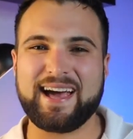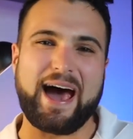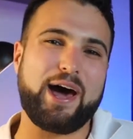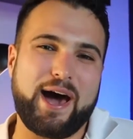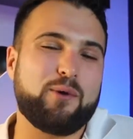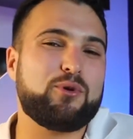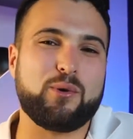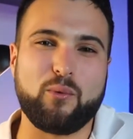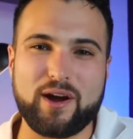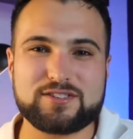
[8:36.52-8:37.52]
I
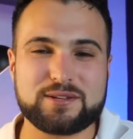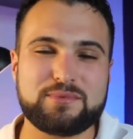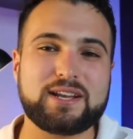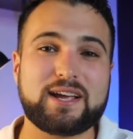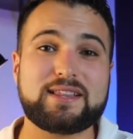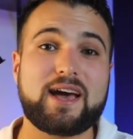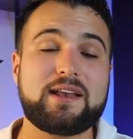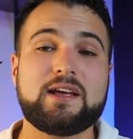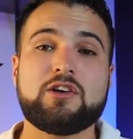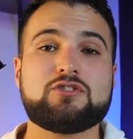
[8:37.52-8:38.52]
wouldn't wear something like
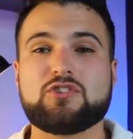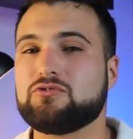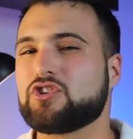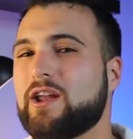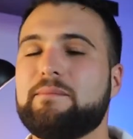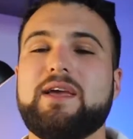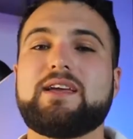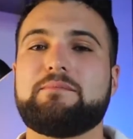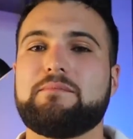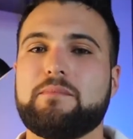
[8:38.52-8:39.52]
that. So try to make
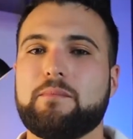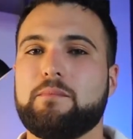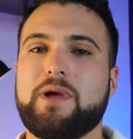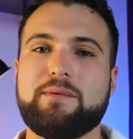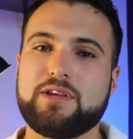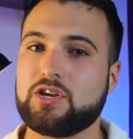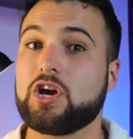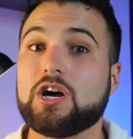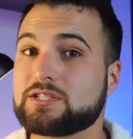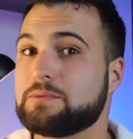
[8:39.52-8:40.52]
it maybe
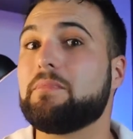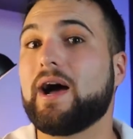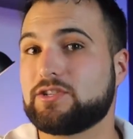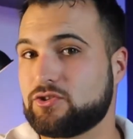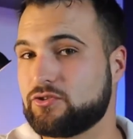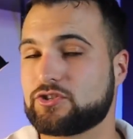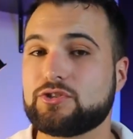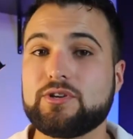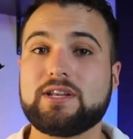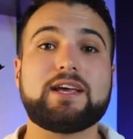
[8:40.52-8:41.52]
customized to your
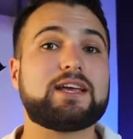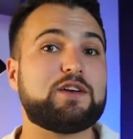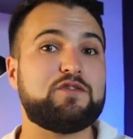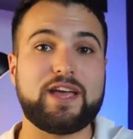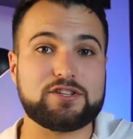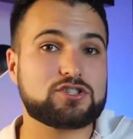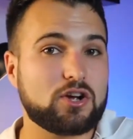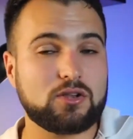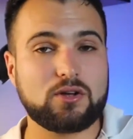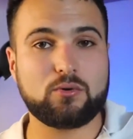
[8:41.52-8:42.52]
student. Like if they
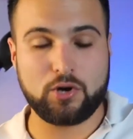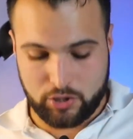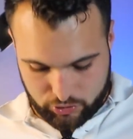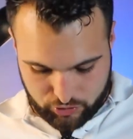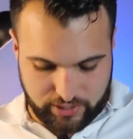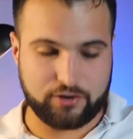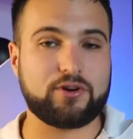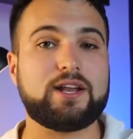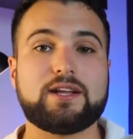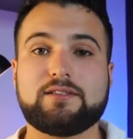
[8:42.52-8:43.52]
solo, you can
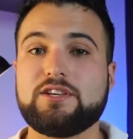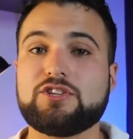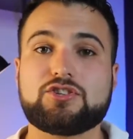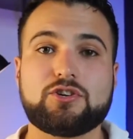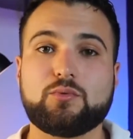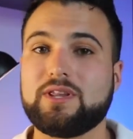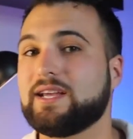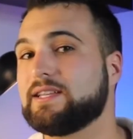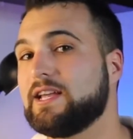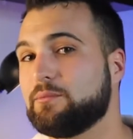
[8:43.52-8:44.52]
create a t-shirt with
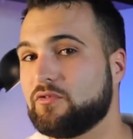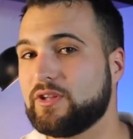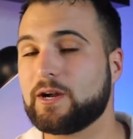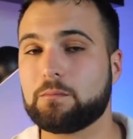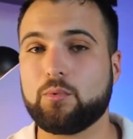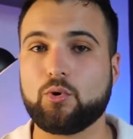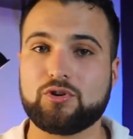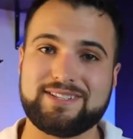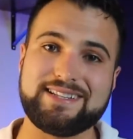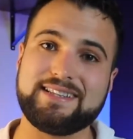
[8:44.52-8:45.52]
like the name of the
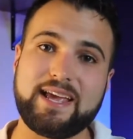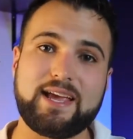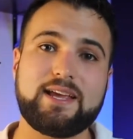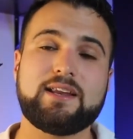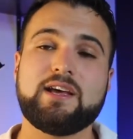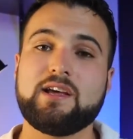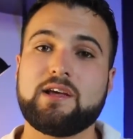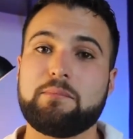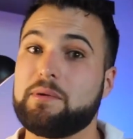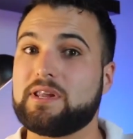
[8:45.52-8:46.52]
airport, the date,
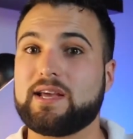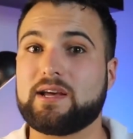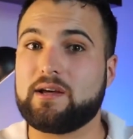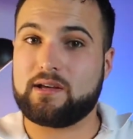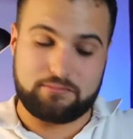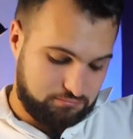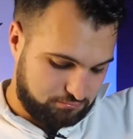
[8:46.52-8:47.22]
maybe like a